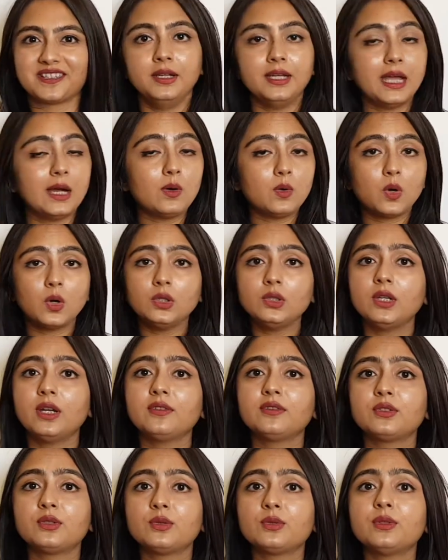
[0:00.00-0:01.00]
Now all you have
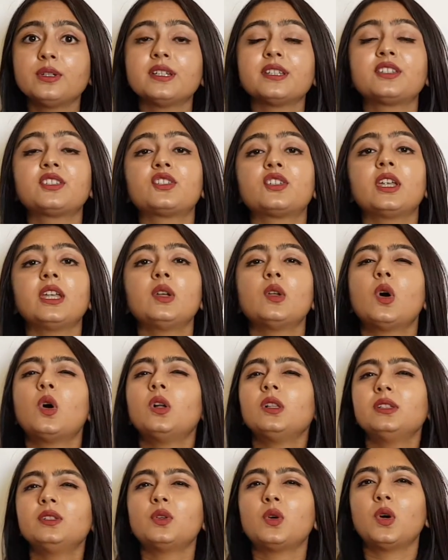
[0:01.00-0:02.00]
to do is strain
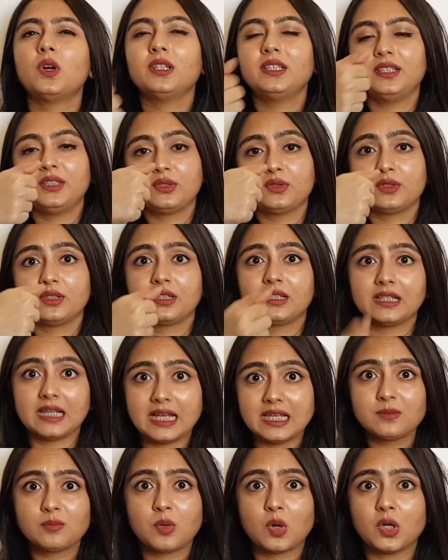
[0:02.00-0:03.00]
all the oil into the
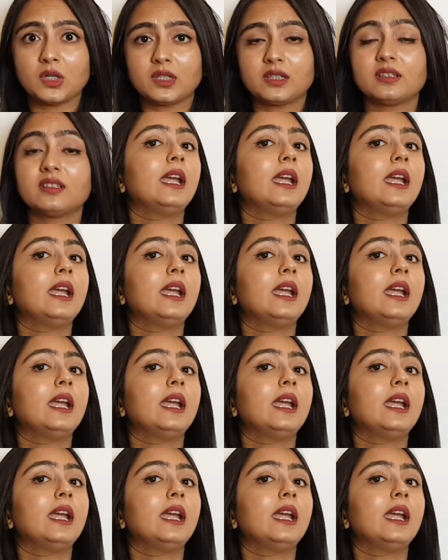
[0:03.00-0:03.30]
glass bottle.